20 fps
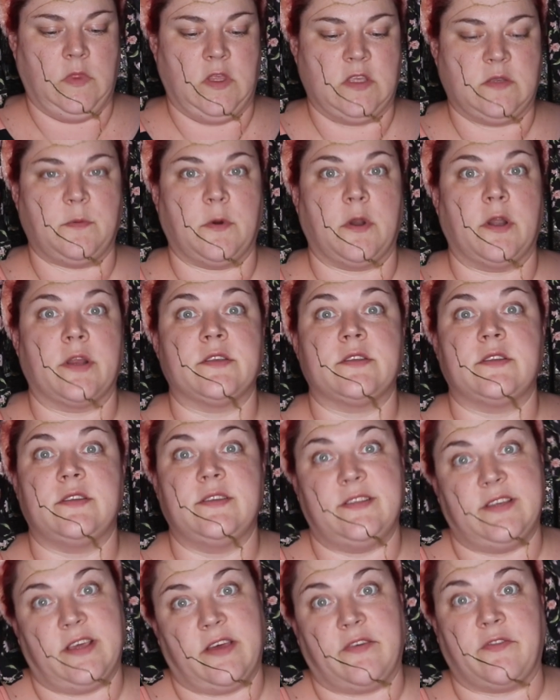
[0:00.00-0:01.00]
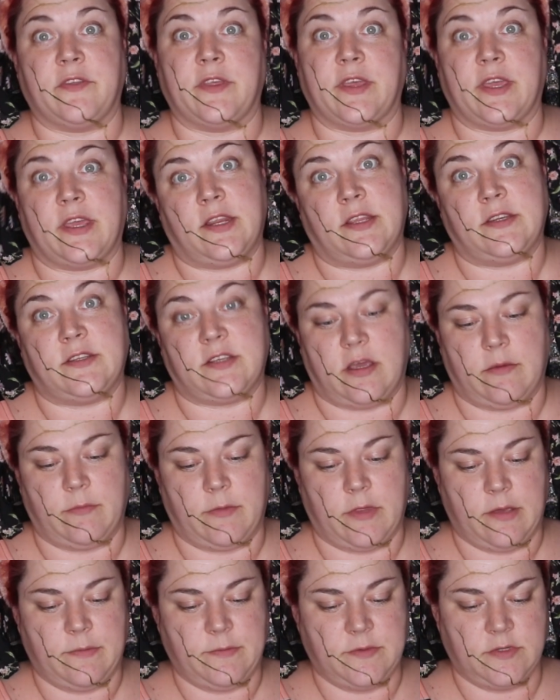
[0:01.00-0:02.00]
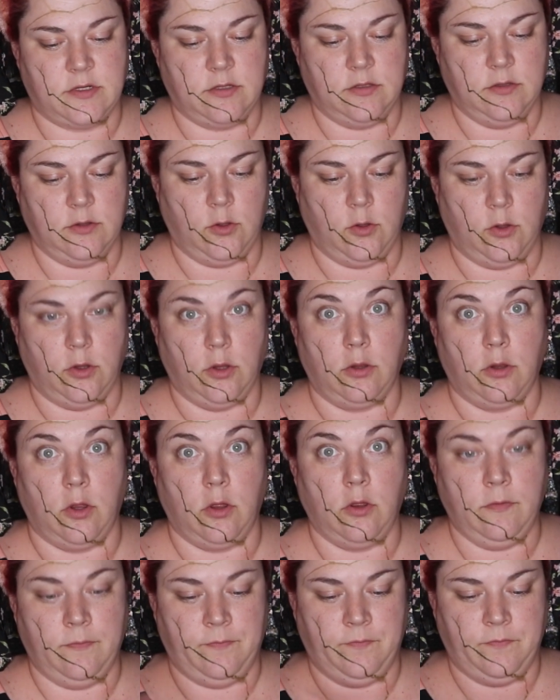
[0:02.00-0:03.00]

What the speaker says: This part is definitely getting time lapsed. Whoa, whoa, whoa.